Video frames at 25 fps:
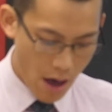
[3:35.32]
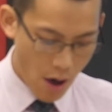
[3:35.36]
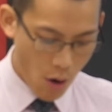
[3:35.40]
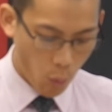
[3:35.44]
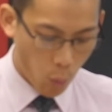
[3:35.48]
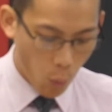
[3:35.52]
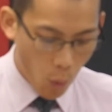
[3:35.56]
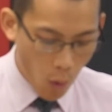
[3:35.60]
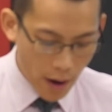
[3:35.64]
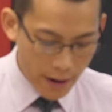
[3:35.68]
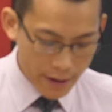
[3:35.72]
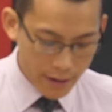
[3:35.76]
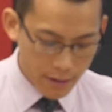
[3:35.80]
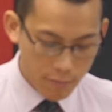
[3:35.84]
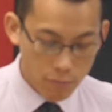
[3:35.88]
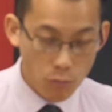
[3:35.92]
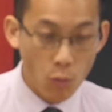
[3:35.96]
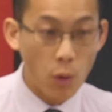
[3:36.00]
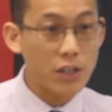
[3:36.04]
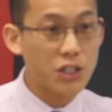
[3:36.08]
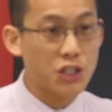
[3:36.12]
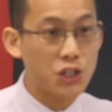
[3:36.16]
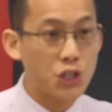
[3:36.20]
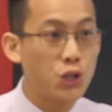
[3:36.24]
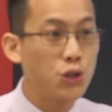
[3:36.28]
What
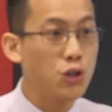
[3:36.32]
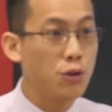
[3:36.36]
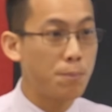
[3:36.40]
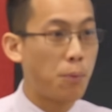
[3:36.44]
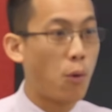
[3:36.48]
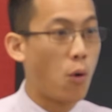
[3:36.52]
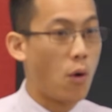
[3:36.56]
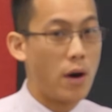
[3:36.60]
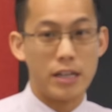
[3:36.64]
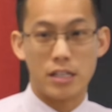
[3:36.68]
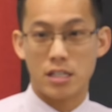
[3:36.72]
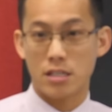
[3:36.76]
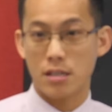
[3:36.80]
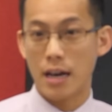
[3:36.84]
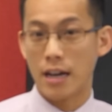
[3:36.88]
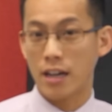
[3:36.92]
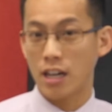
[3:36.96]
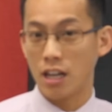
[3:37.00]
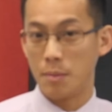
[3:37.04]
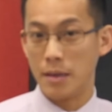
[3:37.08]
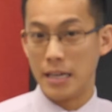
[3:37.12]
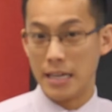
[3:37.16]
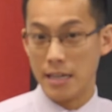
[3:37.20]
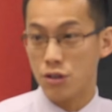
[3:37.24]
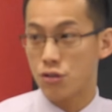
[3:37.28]
What two points are
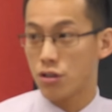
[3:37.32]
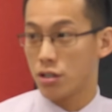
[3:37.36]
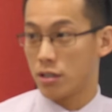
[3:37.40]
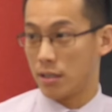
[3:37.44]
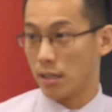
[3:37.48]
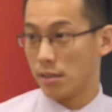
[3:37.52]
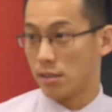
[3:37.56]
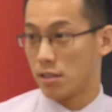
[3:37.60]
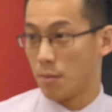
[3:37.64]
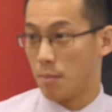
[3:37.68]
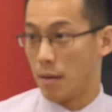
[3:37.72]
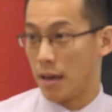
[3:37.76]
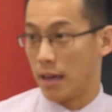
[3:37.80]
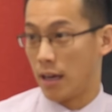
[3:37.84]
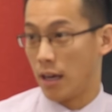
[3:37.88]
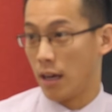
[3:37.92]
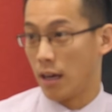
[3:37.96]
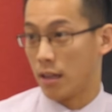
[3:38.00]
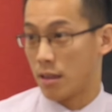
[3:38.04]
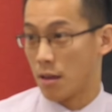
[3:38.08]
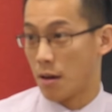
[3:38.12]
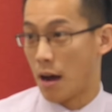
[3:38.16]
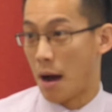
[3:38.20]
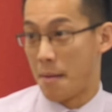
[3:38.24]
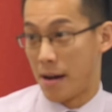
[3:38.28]
going to be interesting to me
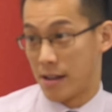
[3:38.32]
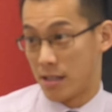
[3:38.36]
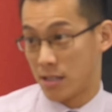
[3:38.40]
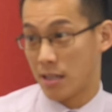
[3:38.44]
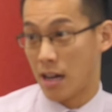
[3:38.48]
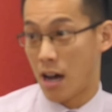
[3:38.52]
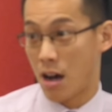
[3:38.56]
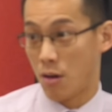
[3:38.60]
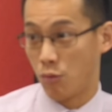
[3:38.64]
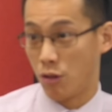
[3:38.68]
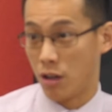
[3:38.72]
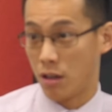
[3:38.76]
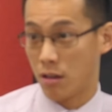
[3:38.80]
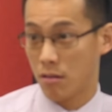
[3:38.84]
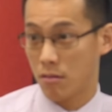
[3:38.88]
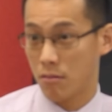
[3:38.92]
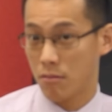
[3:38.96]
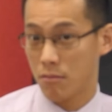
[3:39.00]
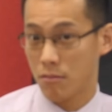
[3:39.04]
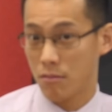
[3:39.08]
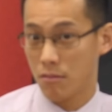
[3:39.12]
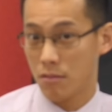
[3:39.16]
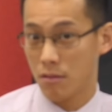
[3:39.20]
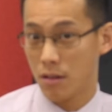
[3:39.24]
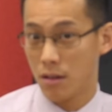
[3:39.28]
here that I might start with?
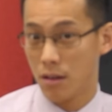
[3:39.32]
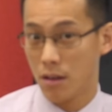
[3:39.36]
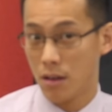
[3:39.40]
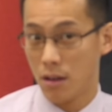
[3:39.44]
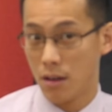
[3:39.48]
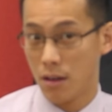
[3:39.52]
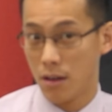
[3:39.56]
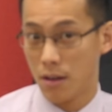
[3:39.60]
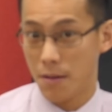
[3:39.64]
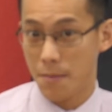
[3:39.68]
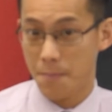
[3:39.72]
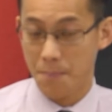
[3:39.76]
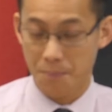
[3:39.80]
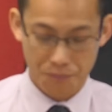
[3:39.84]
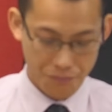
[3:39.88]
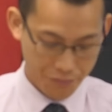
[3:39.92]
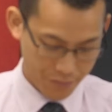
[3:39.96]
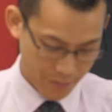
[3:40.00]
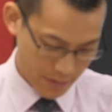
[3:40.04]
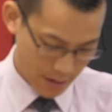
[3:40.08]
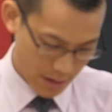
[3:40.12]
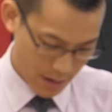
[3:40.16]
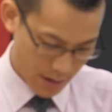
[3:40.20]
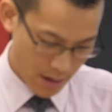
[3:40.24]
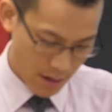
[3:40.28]
Two minus two.
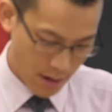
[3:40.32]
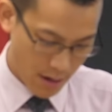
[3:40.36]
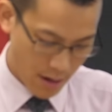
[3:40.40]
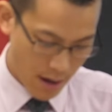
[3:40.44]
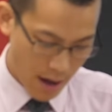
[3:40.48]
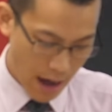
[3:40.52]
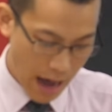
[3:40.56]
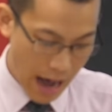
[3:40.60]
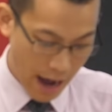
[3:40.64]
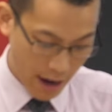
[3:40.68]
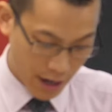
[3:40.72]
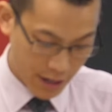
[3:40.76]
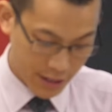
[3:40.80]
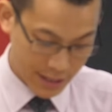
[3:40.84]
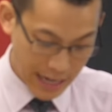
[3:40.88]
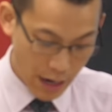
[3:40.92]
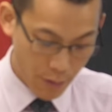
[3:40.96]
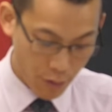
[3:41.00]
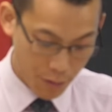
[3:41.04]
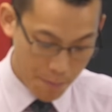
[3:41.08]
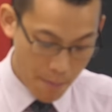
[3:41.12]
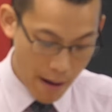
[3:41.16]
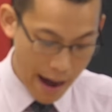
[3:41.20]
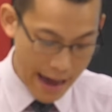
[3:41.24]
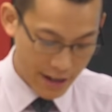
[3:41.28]
I'm going to start
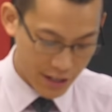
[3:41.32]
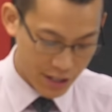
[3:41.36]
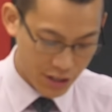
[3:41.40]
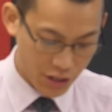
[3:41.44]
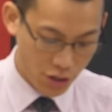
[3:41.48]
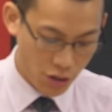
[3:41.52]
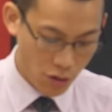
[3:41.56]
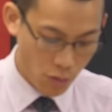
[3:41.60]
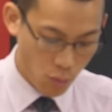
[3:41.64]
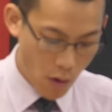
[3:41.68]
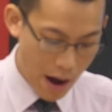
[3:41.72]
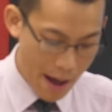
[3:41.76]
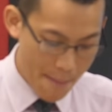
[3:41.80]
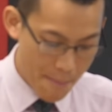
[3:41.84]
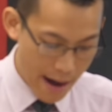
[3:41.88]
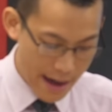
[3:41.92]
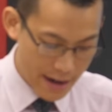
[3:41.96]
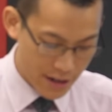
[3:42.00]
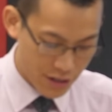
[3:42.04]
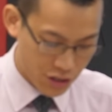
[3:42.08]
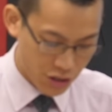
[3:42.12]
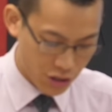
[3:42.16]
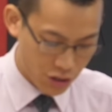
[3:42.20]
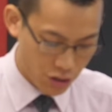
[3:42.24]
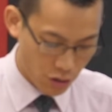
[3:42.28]
with minus two. Why
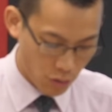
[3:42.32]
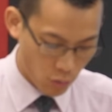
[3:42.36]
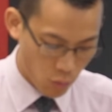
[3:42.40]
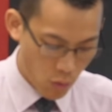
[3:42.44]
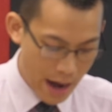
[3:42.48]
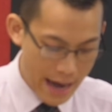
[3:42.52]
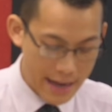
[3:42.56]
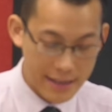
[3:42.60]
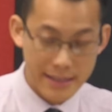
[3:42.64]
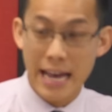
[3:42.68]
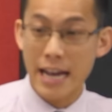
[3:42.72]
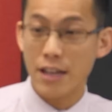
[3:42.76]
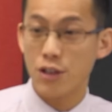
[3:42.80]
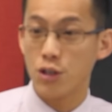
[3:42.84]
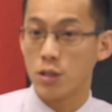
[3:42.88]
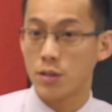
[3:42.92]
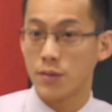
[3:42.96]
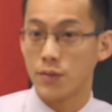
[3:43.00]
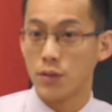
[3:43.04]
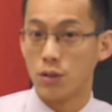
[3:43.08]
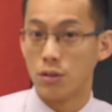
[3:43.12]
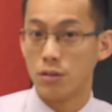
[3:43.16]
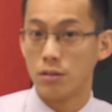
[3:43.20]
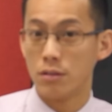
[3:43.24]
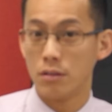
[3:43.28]
minus two? Why is that
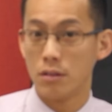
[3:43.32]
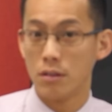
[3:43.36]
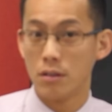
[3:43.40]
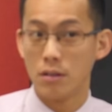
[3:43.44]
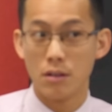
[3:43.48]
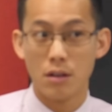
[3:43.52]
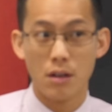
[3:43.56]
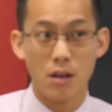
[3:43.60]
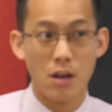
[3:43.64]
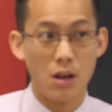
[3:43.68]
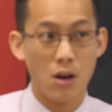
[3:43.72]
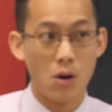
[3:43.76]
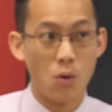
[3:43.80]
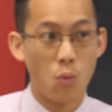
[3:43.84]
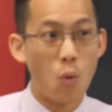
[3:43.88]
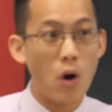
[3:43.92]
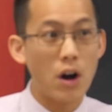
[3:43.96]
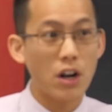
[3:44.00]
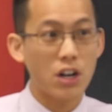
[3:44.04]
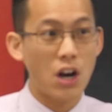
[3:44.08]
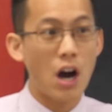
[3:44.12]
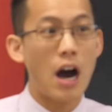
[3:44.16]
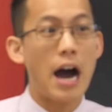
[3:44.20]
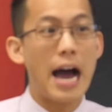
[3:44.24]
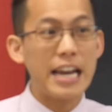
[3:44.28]
useful?
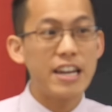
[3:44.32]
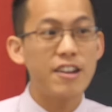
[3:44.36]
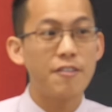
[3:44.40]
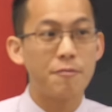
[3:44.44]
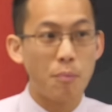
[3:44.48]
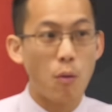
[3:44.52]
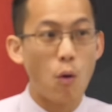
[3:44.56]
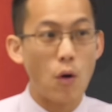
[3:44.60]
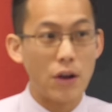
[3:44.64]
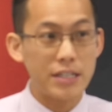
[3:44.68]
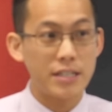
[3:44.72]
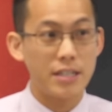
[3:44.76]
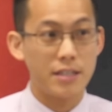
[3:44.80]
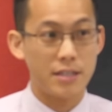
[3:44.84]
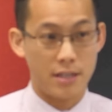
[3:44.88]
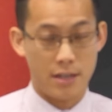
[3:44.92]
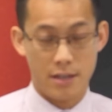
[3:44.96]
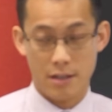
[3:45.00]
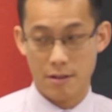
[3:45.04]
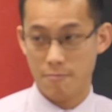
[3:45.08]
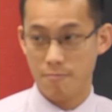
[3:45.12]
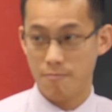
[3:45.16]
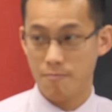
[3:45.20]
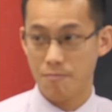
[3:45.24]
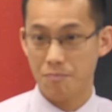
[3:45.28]
What kind of point is
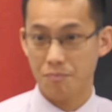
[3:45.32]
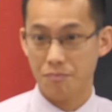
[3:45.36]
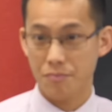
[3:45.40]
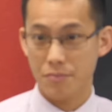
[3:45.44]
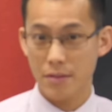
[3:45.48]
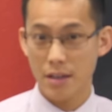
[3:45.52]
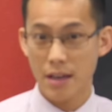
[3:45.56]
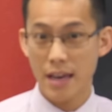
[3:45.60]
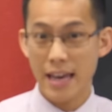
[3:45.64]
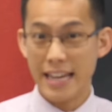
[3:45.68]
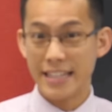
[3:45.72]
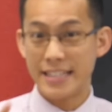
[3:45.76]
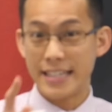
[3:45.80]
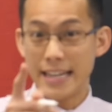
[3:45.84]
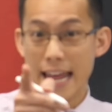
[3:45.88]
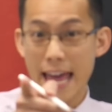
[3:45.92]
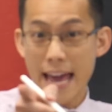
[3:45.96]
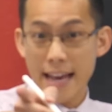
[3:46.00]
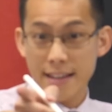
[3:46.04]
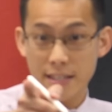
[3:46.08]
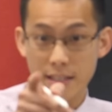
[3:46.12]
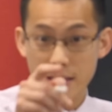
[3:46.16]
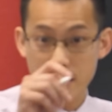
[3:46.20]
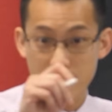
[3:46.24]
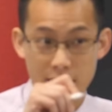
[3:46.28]
it? It's an
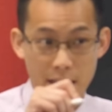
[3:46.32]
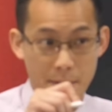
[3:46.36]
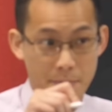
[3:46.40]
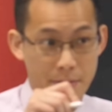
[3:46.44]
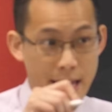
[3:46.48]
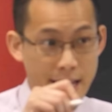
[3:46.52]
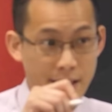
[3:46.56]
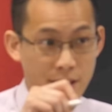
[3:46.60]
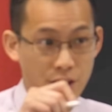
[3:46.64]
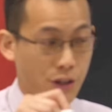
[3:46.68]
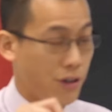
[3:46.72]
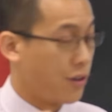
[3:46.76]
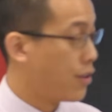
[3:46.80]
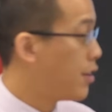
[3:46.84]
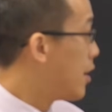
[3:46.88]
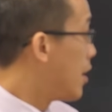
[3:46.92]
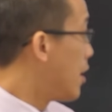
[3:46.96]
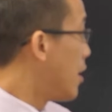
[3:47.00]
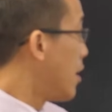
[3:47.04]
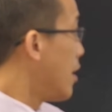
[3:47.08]
x-intercept. Thank you.